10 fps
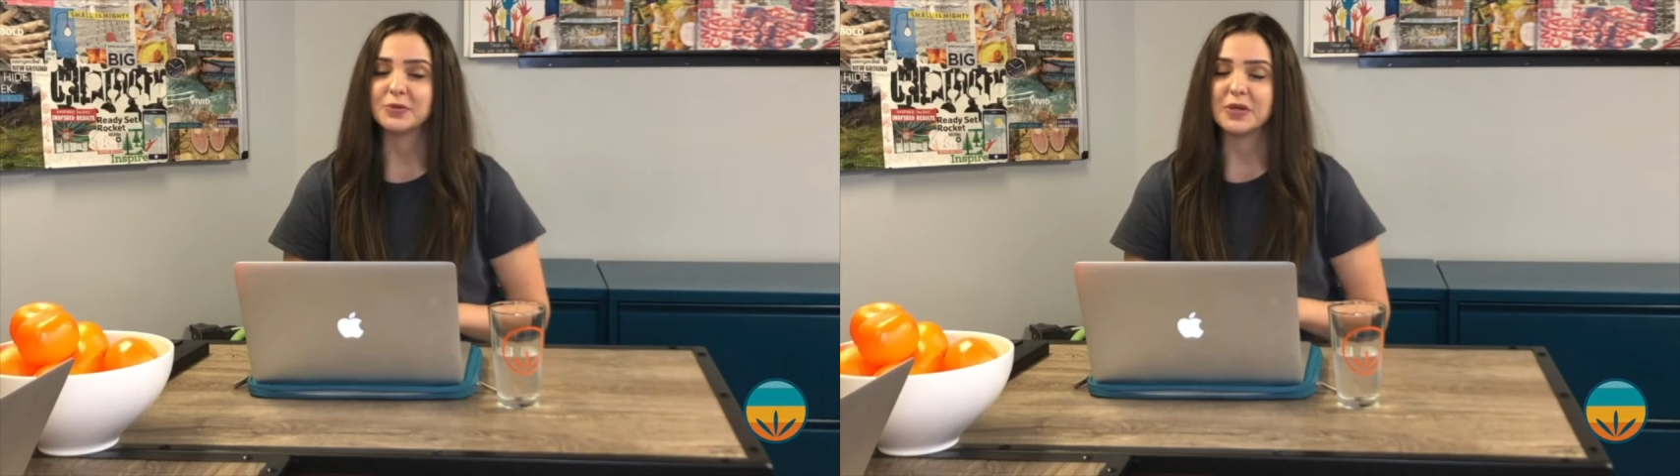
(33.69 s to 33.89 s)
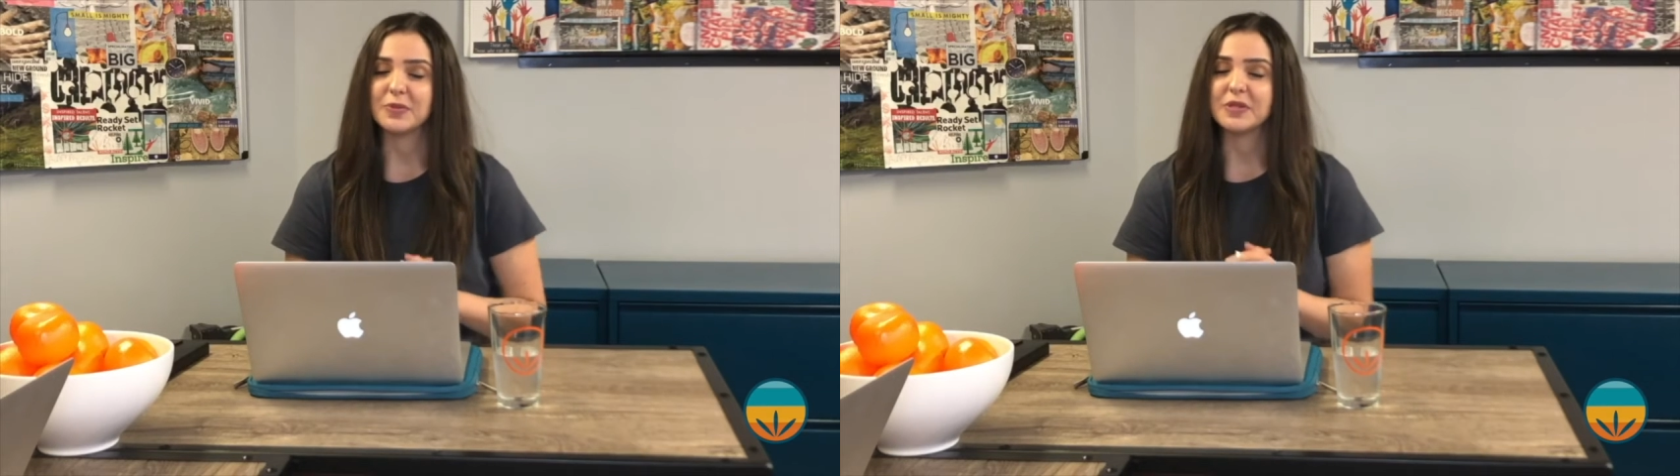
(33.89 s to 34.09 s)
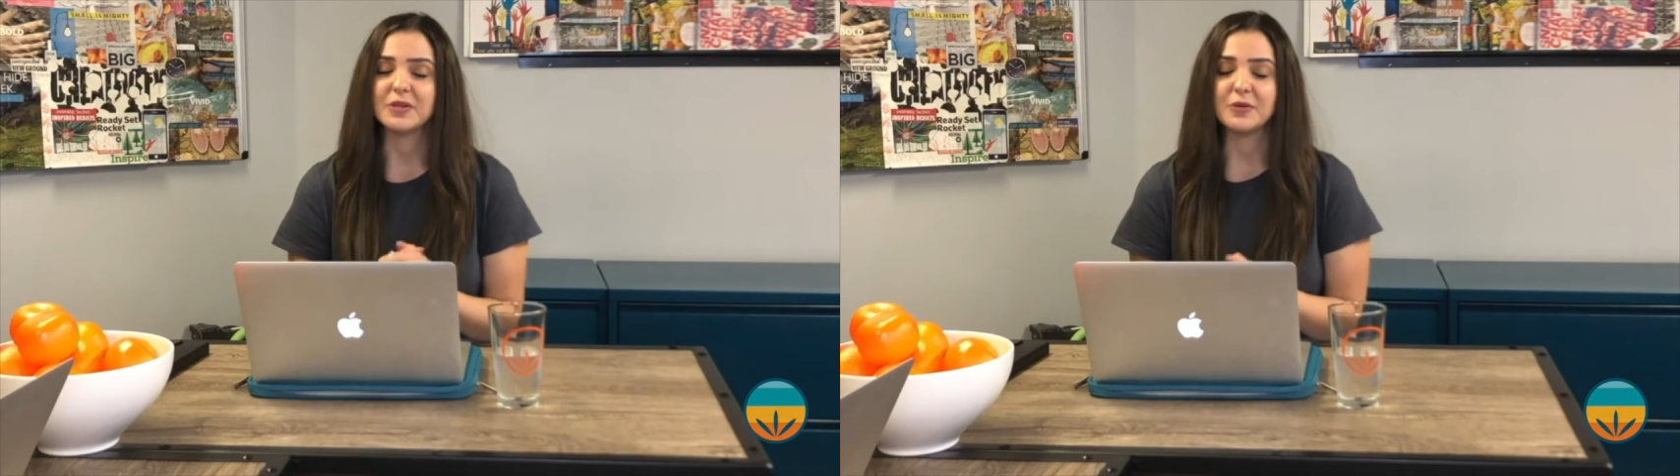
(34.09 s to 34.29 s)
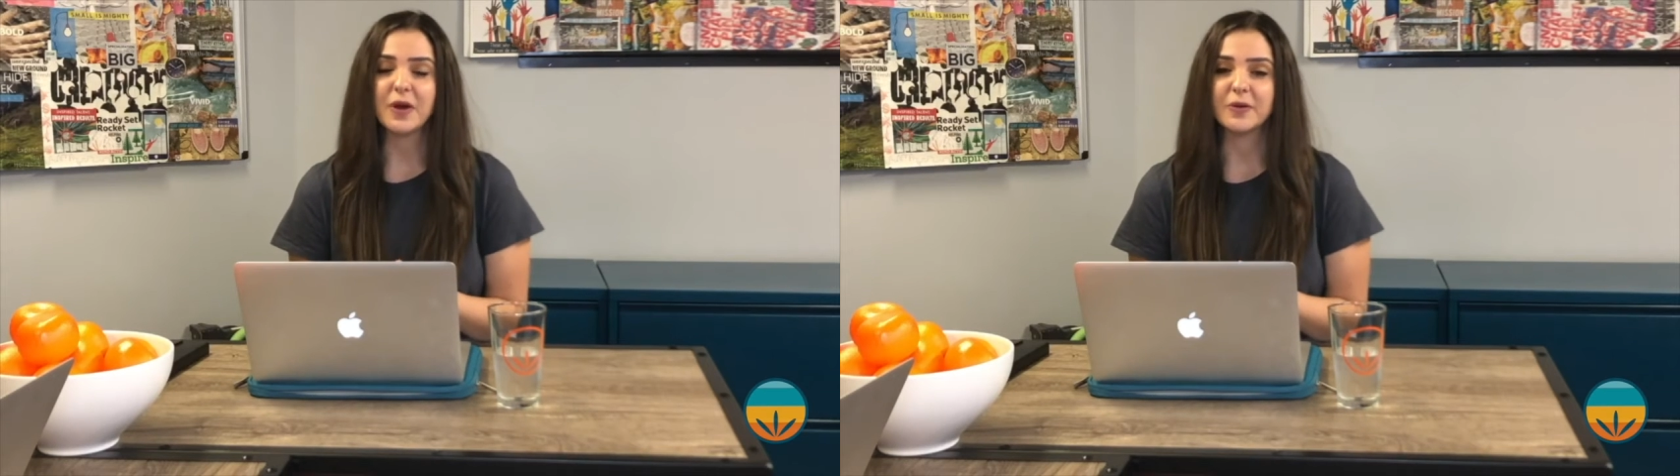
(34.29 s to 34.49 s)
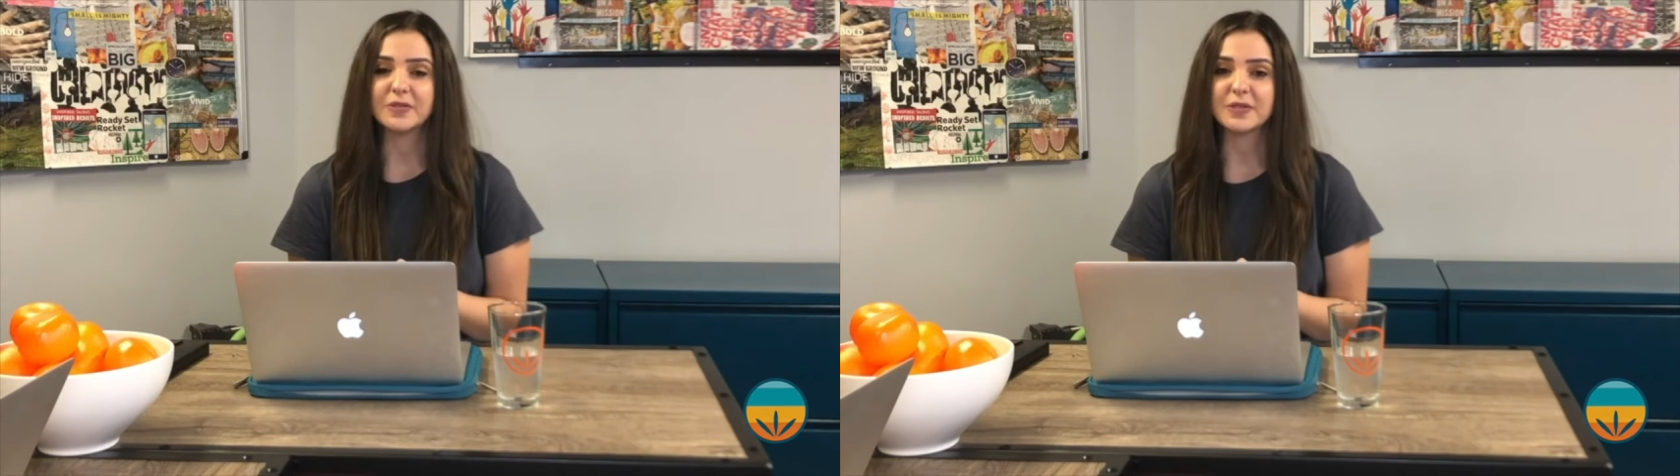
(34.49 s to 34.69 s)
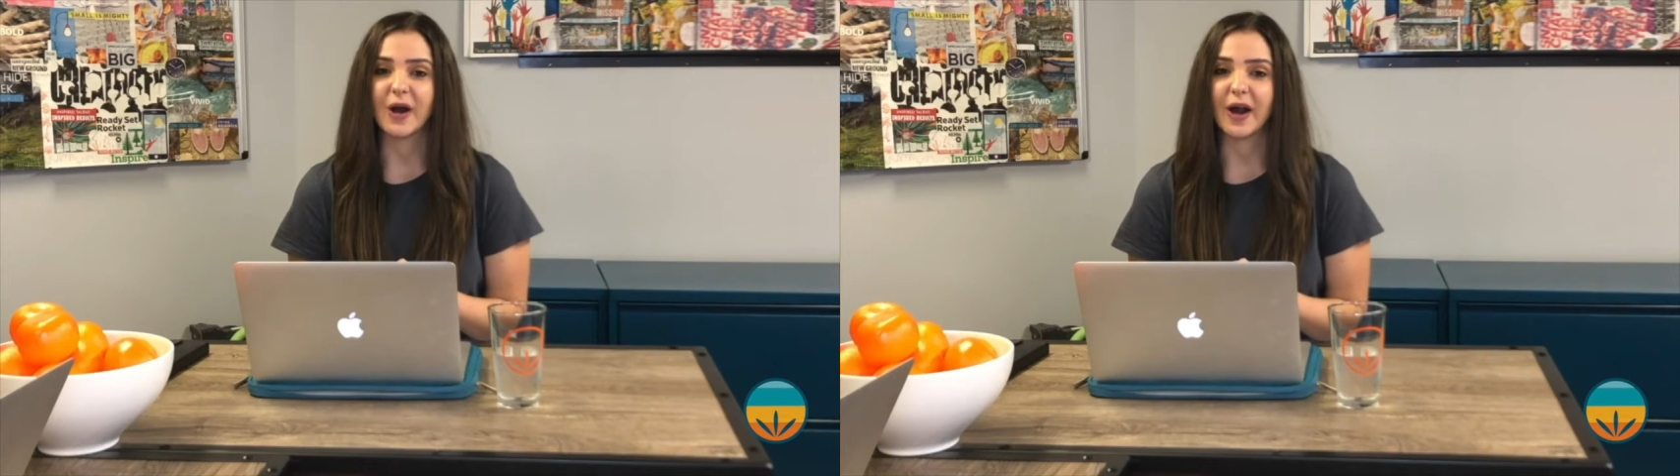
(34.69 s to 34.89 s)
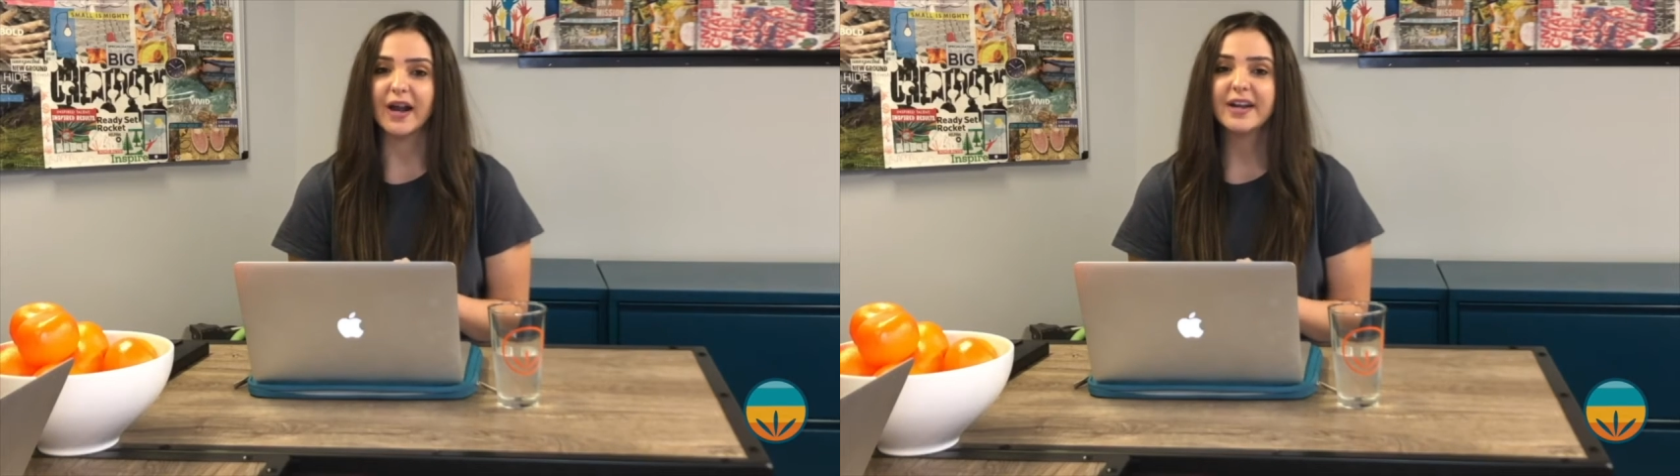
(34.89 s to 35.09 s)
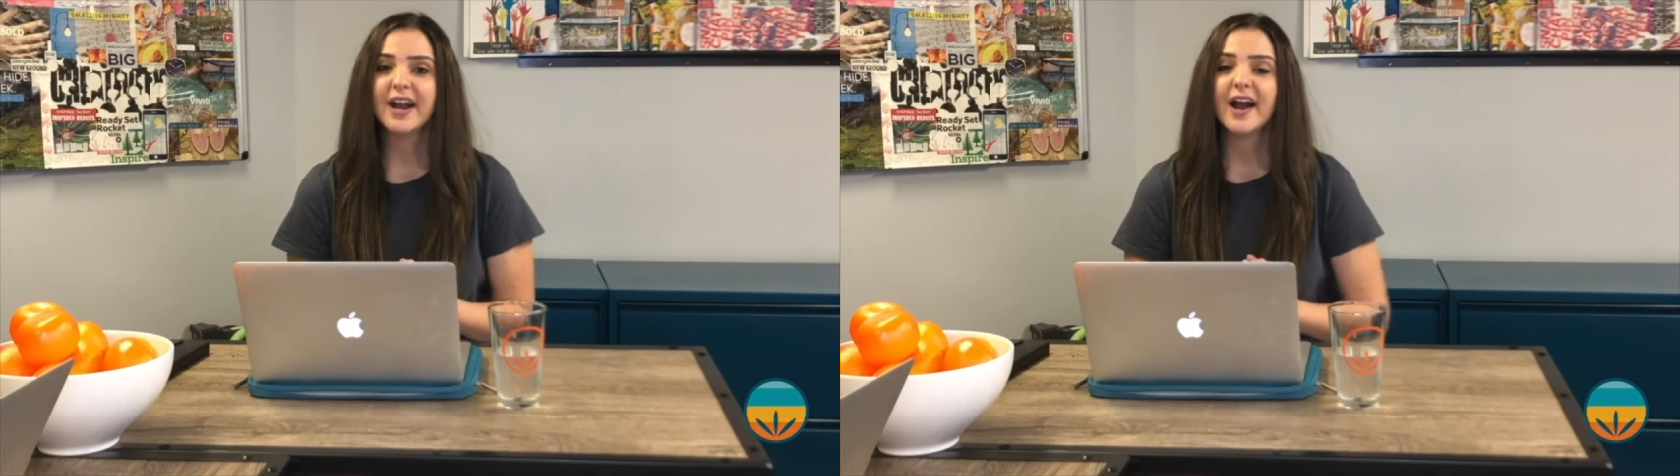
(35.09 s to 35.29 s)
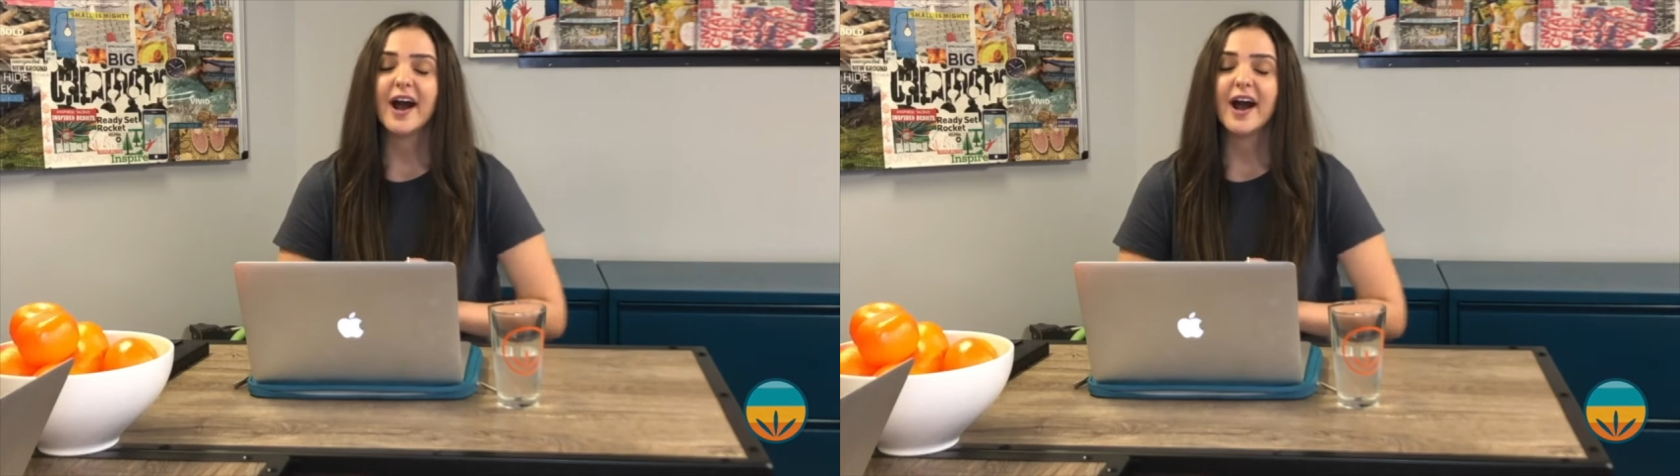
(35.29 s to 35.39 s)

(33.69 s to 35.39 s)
joined with a new co star.